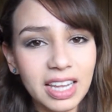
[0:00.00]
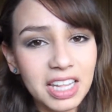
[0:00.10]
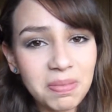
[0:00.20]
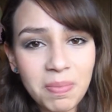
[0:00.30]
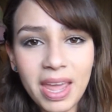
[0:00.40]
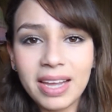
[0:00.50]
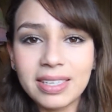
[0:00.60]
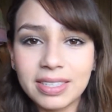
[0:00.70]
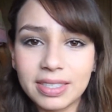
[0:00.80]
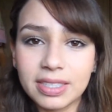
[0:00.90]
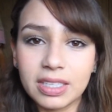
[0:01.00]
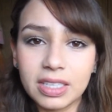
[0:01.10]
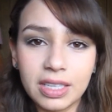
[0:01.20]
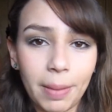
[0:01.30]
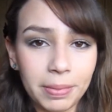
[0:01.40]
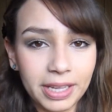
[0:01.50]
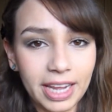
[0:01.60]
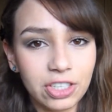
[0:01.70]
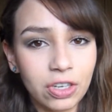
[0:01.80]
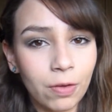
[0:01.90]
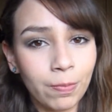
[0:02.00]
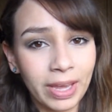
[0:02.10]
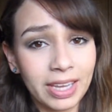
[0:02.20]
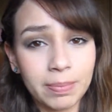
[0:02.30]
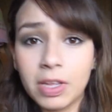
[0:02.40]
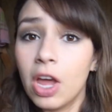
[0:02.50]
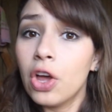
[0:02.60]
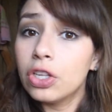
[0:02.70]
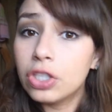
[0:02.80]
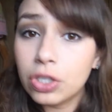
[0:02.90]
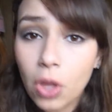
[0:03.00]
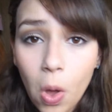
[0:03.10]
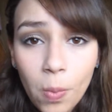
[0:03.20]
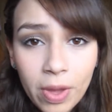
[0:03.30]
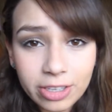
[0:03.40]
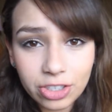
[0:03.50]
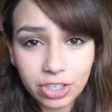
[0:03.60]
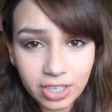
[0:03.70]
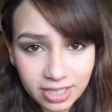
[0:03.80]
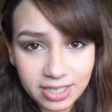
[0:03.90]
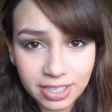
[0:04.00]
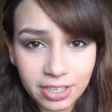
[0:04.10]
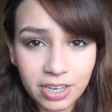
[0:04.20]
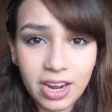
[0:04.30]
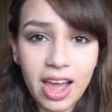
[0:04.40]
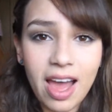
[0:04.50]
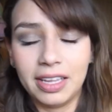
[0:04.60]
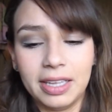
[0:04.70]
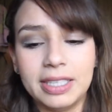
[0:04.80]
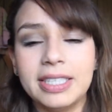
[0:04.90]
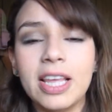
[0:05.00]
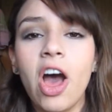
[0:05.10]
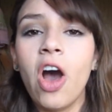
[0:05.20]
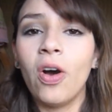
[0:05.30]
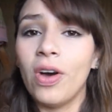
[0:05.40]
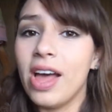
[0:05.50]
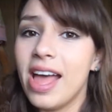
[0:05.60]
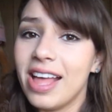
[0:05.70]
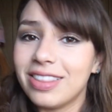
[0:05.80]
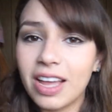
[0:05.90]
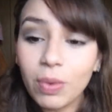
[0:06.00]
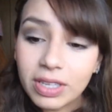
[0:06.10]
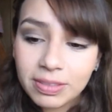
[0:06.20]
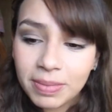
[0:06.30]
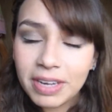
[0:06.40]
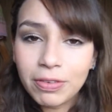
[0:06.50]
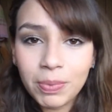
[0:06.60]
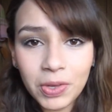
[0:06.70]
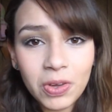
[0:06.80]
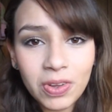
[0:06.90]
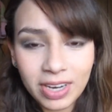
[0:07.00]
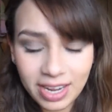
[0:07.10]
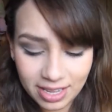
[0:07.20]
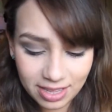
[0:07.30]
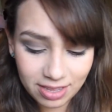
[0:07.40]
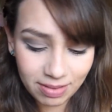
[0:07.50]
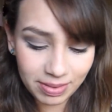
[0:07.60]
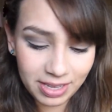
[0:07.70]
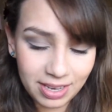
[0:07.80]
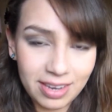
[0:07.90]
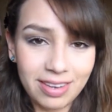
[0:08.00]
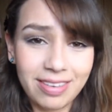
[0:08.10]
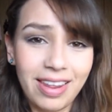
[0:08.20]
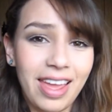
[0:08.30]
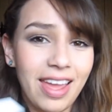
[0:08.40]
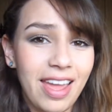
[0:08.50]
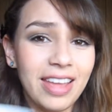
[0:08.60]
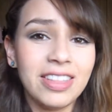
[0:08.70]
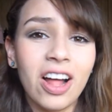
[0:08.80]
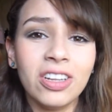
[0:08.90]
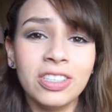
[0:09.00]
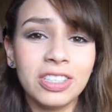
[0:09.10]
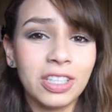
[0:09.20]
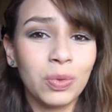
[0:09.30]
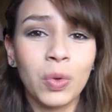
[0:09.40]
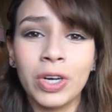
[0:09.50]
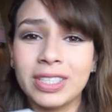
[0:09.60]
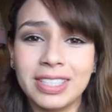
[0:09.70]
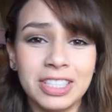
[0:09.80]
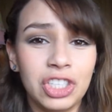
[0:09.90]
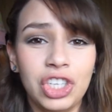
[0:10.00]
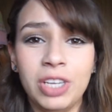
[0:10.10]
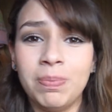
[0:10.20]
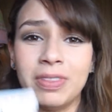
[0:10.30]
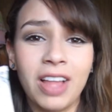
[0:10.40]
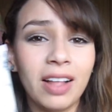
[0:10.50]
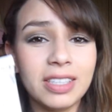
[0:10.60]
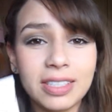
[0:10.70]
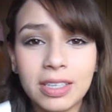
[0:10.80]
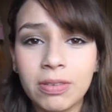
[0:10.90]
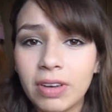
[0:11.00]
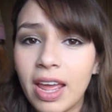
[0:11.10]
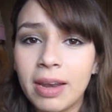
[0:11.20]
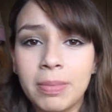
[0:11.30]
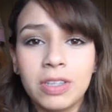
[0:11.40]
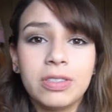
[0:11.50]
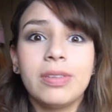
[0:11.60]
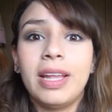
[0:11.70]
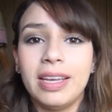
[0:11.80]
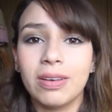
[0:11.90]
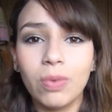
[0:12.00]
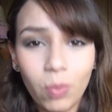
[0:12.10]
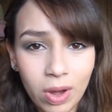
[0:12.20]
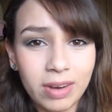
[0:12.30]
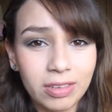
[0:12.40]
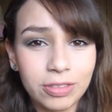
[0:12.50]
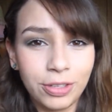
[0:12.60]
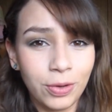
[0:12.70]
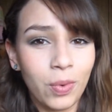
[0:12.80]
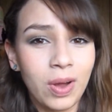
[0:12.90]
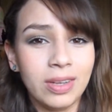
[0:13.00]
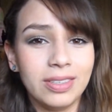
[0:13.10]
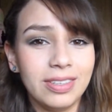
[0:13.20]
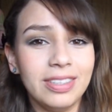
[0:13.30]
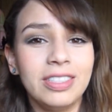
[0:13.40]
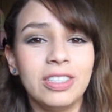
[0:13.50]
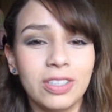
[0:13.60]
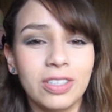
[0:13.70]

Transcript: it makes the application of makeup so much easier uh, so that was my review on it I mean eight dollars it works it's cheap not to set on animals like what else do you want it's